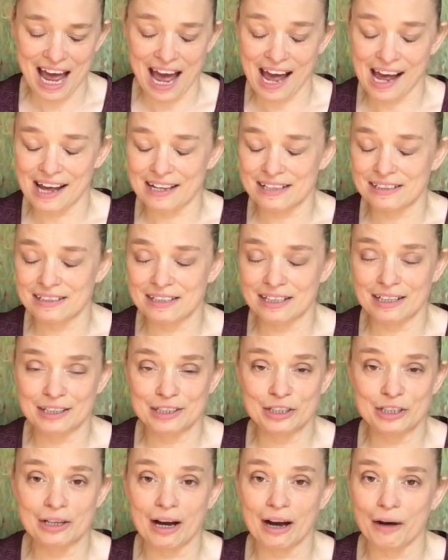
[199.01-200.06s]
And
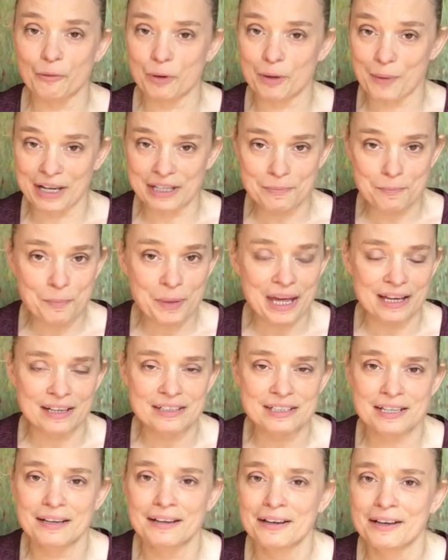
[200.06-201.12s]
we went and
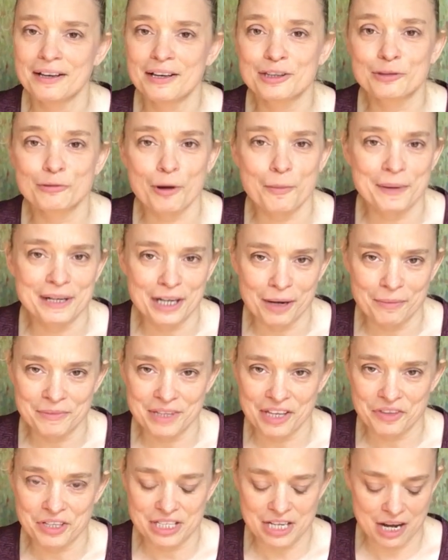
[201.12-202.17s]
picked the robin up
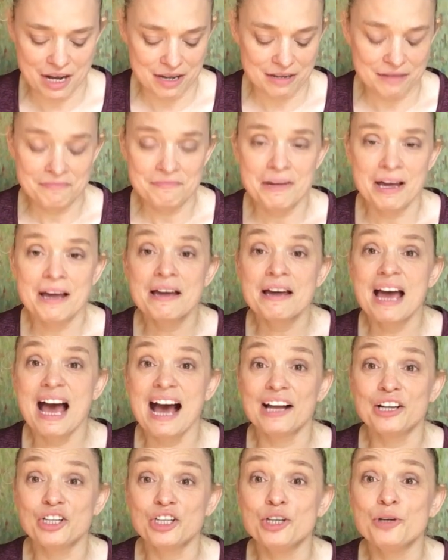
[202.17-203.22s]
the other day.
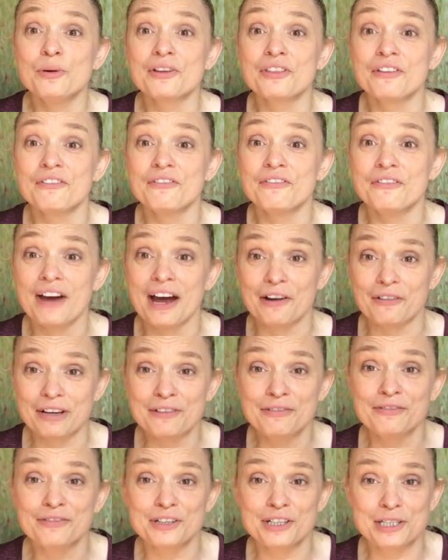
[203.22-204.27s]
And you are the very
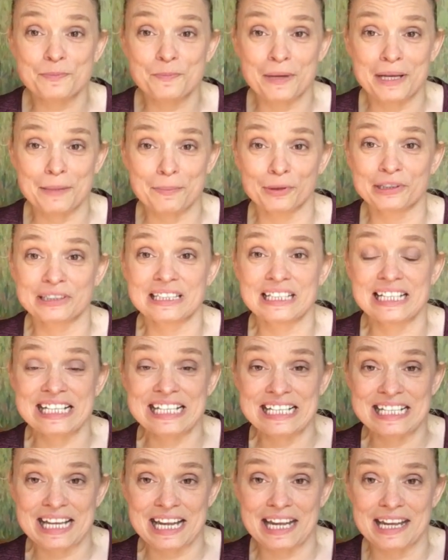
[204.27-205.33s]
first people to
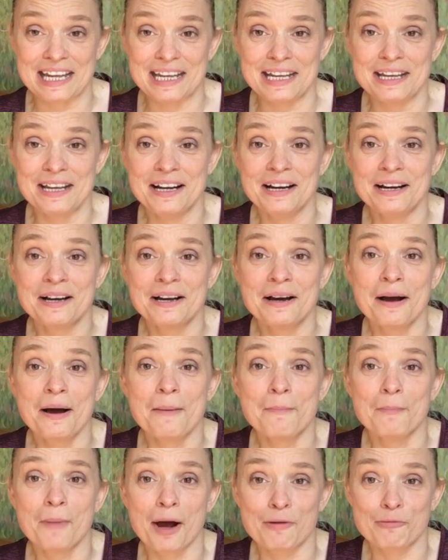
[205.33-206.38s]
see
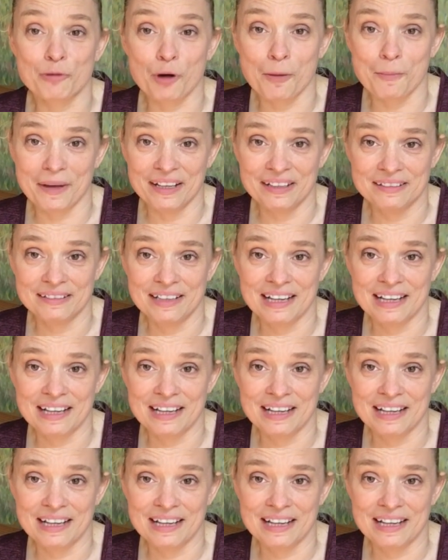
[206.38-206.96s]
my robin.